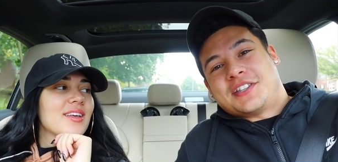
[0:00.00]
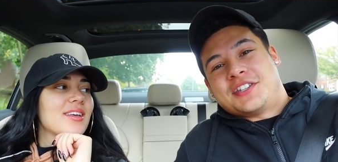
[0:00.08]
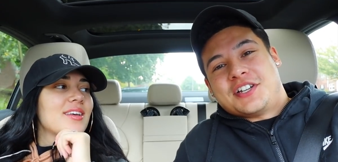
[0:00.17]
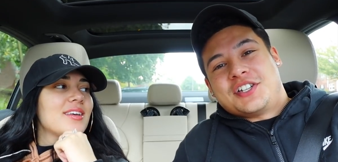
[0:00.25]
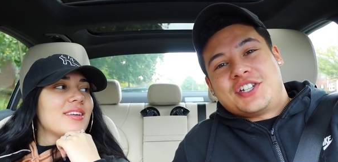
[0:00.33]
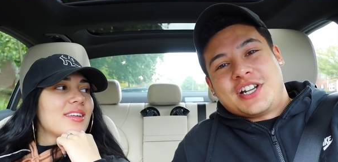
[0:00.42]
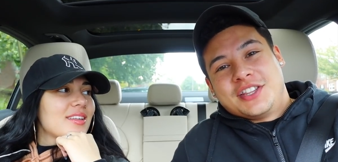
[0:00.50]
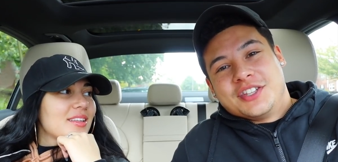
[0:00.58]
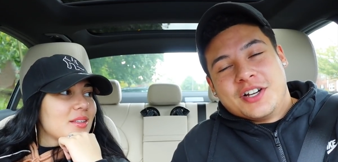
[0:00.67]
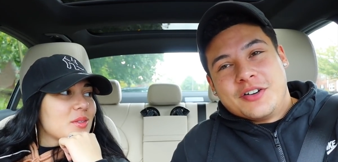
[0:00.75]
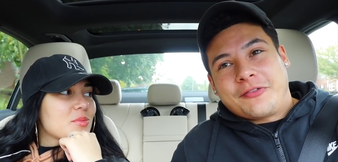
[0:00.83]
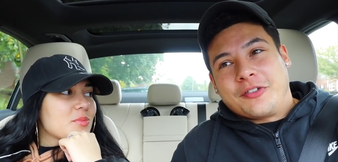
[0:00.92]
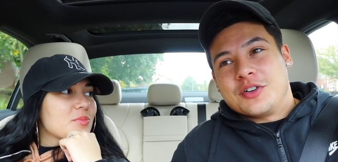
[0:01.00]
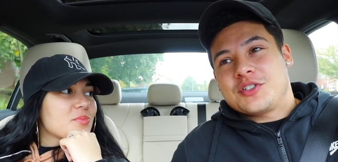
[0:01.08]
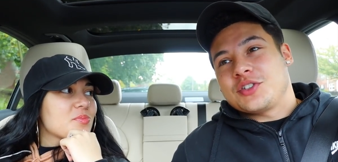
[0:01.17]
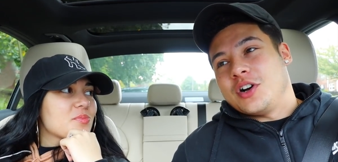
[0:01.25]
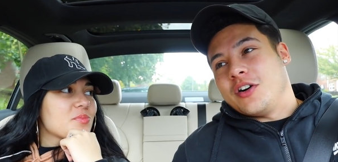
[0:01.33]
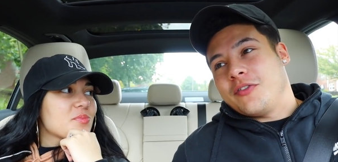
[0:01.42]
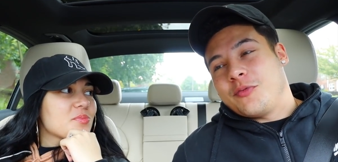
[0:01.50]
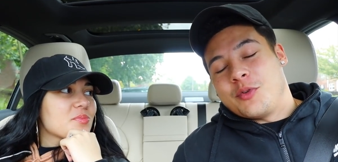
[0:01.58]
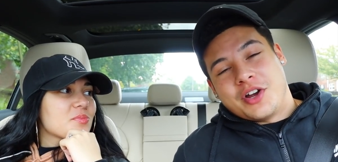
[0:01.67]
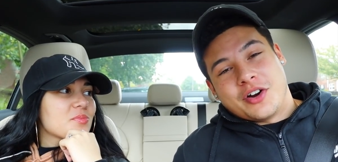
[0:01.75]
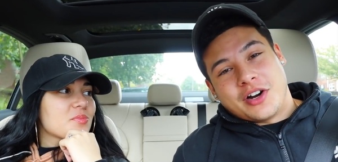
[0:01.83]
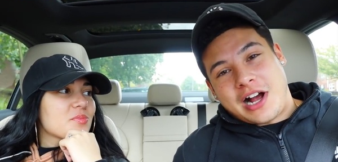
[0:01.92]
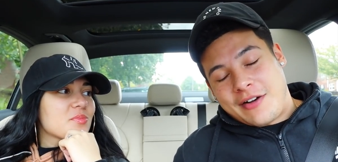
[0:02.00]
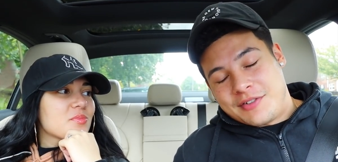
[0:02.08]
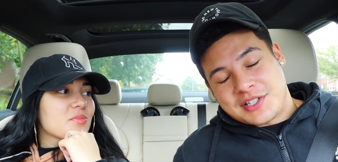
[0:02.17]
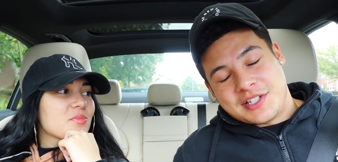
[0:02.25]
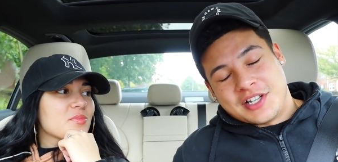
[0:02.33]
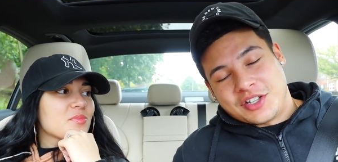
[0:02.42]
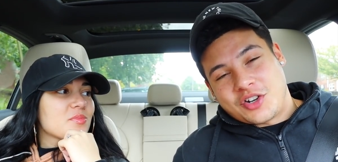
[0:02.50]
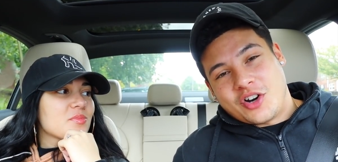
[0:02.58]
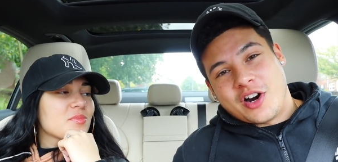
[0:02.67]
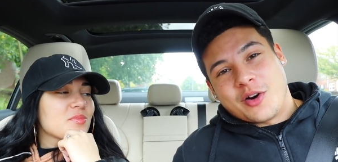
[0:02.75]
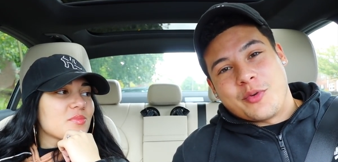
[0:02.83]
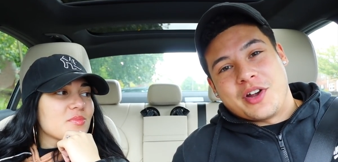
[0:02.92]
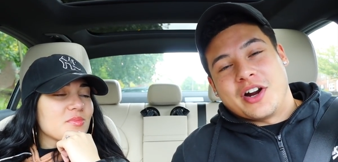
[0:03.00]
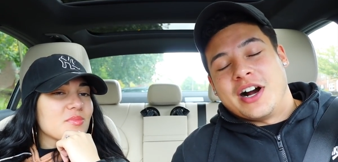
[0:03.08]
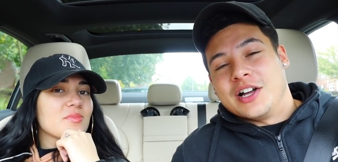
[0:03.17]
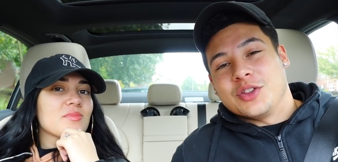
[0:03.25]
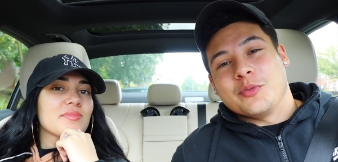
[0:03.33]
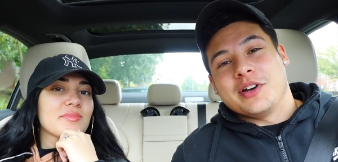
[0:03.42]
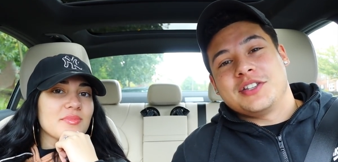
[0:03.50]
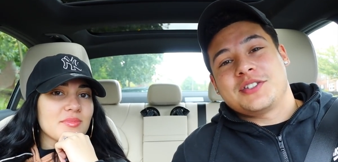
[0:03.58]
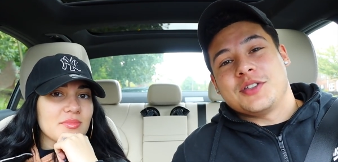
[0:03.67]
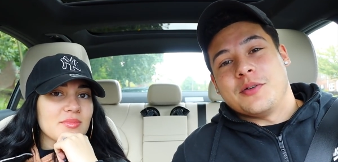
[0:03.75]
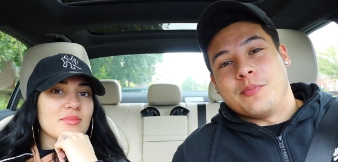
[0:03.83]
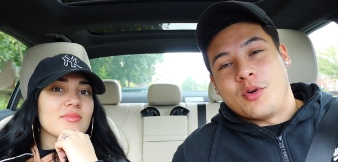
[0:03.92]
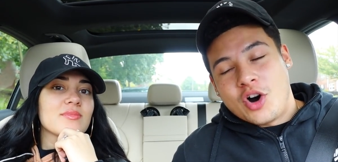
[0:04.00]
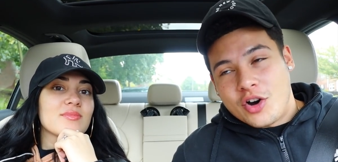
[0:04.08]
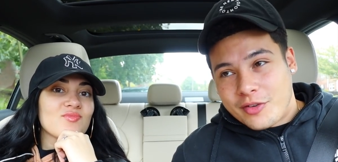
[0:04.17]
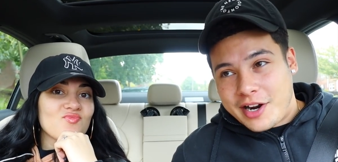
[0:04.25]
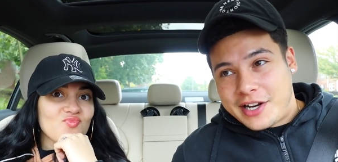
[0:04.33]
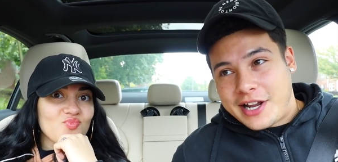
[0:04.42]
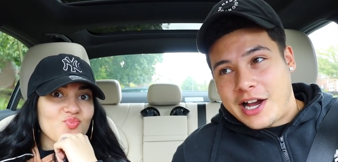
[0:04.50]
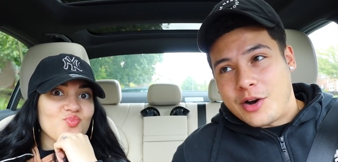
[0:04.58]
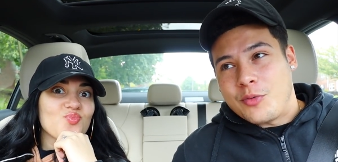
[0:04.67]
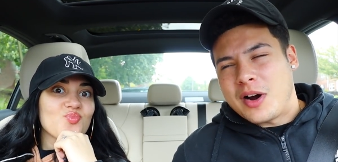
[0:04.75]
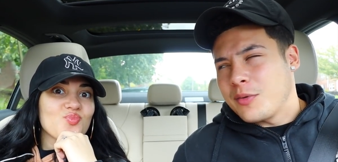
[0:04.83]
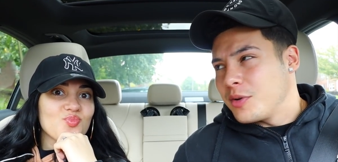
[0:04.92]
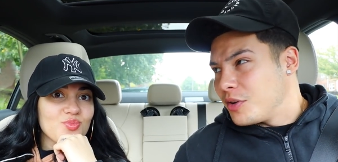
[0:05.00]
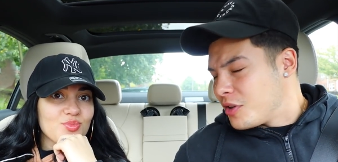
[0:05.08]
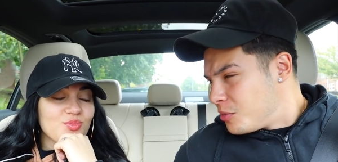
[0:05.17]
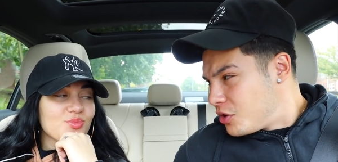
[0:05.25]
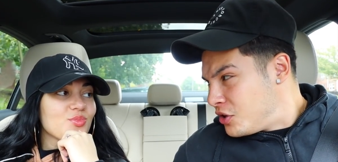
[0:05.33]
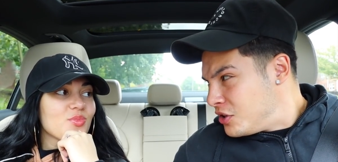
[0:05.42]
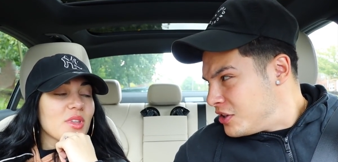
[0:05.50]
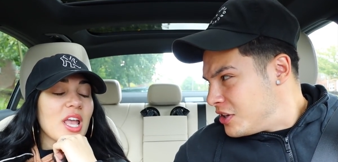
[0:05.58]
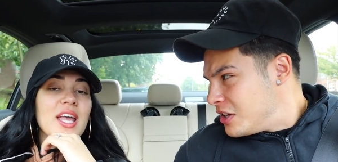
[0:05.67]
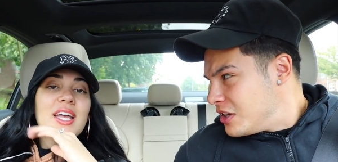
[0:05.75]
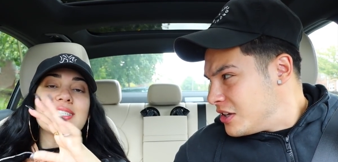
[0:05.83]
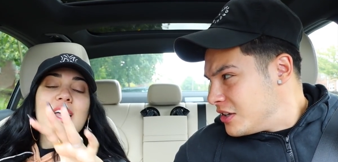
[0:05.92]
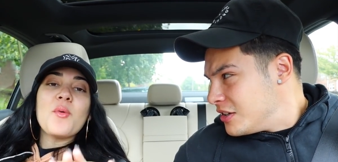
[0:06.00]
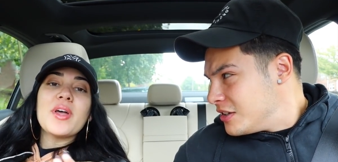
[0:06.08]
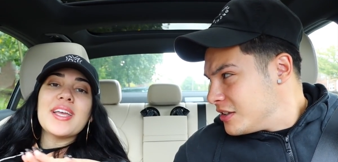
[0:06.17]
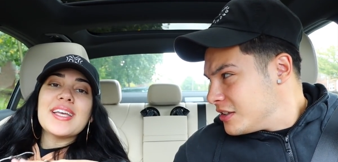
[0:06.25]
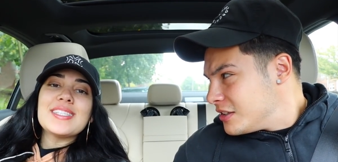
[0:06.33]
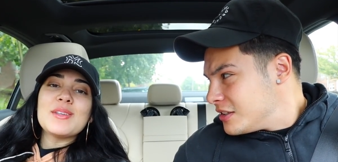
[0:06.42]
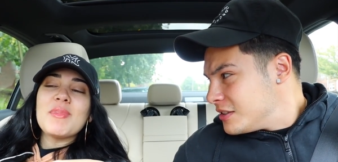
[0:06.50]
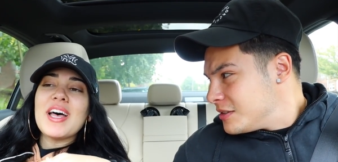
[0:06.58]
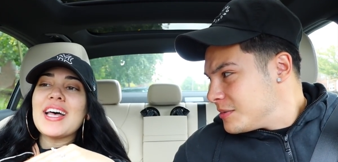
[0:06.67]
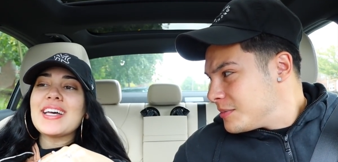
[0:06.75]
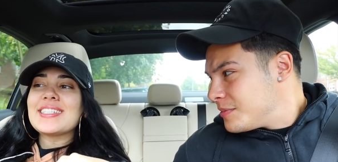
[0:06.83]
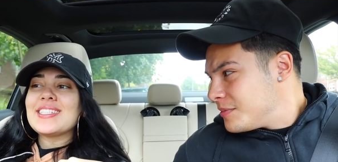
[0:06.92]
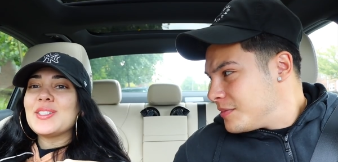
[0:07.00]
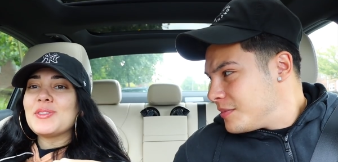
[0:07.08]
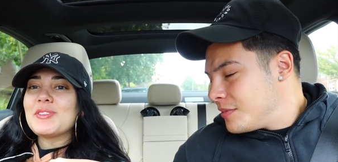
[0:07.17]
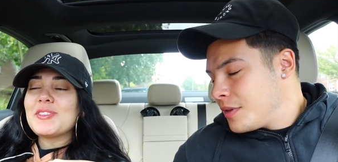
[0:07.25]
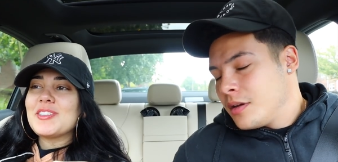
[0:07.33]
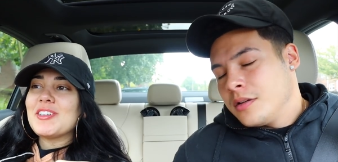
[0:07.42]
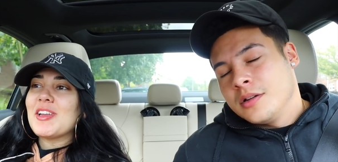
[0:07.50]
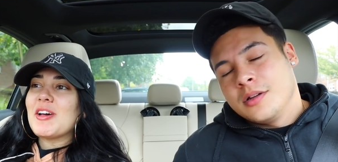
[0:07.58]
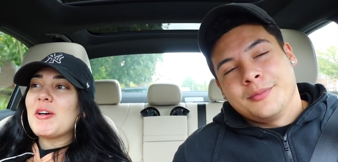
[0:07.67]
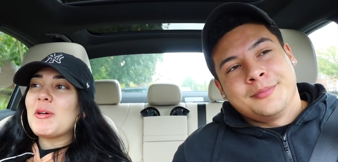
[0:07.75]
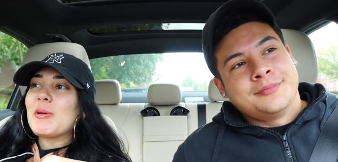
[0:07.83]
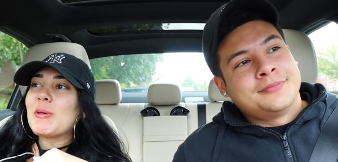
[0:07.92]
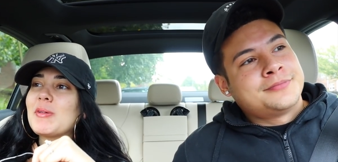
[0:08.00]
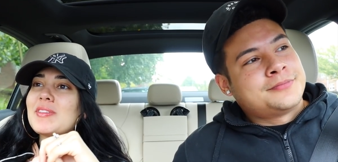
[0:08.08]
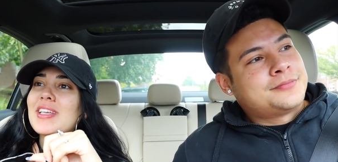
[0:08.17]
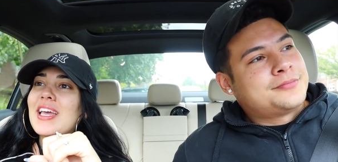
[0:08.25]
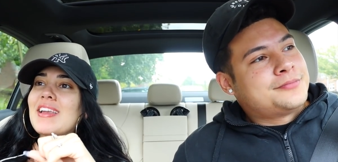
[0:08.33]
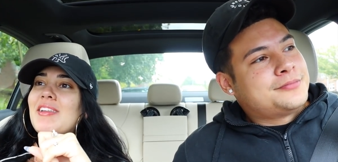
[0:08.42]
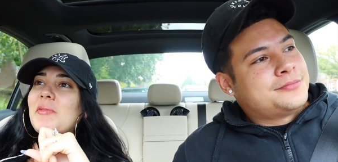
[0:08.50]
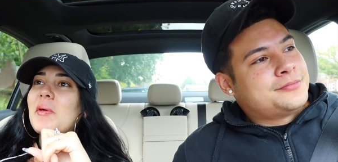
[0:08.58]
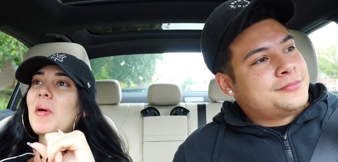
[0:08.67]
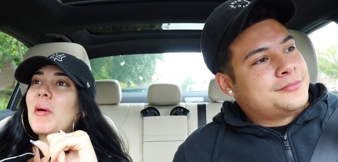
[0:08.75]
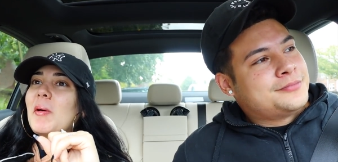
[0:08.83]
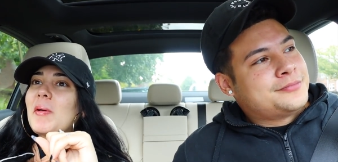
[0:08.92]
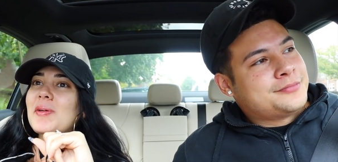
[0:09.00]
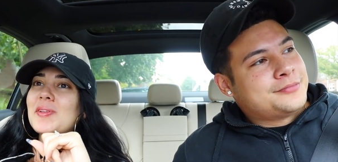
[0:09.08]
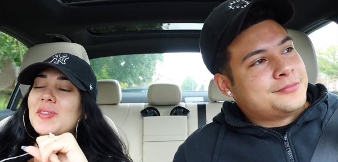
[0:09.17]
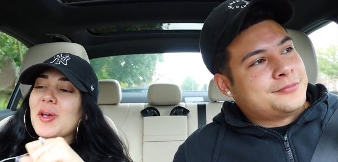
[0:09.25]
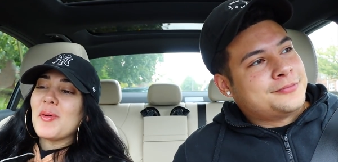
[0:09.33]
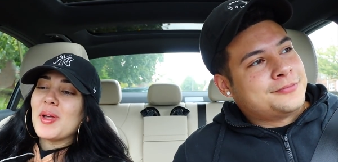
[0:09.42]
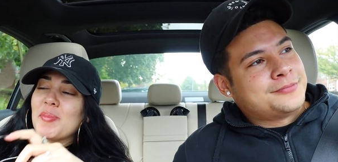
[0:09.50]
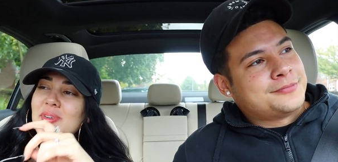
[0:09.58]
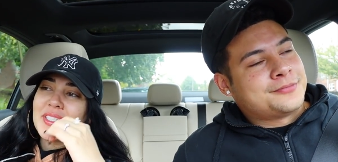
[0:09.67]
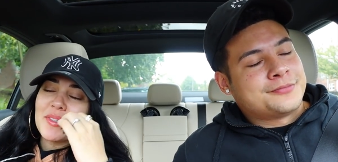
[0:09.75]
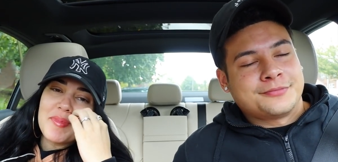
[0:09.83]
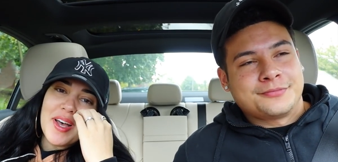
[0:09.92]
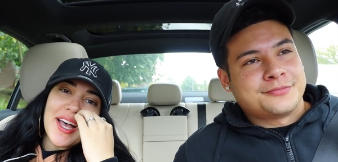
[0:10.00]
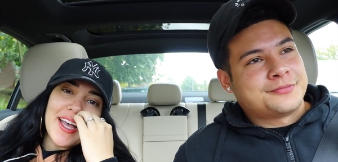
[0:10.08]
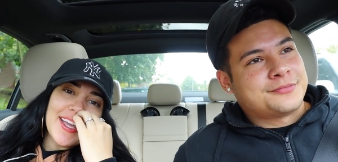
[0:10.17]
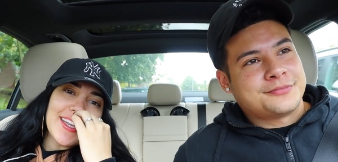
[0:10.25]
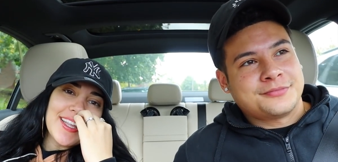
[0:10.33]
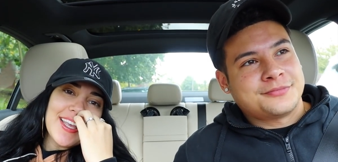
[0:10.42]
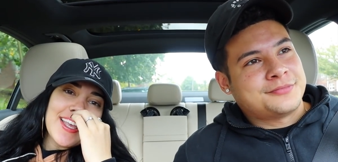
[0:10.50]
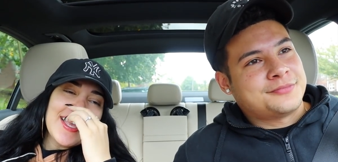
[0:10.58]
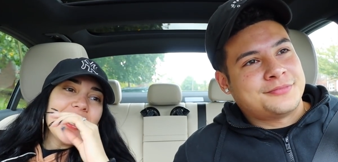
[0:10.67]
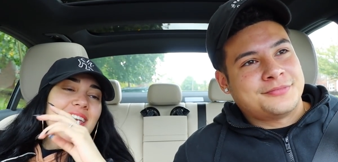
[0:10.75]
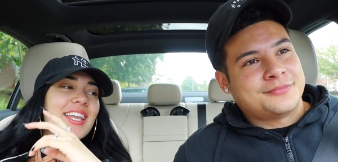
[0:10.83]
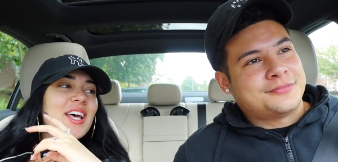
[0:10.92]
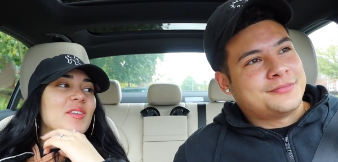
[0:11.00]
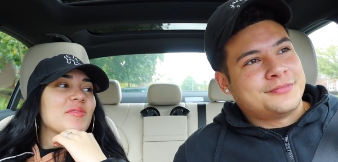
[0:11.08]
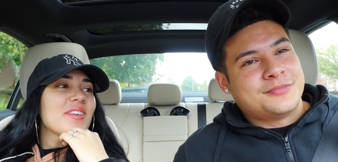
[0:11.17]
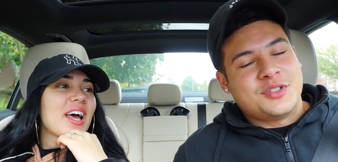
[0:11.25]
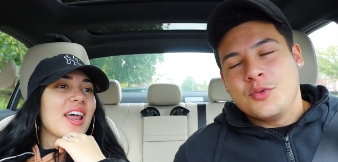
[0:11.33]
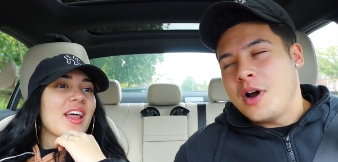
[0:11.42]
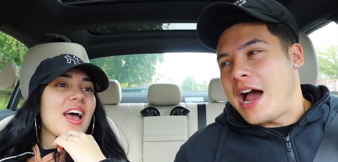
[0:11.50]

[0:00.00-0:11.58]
Speaker 1: on the agenda. First off, we are obviously in the car. We are on the way to the mall right now. Why are we going to the mall?
Speaker 2: Because I want to get some Ugg shoes, you know. It's getting a little cold, so I want to put some on you know. You I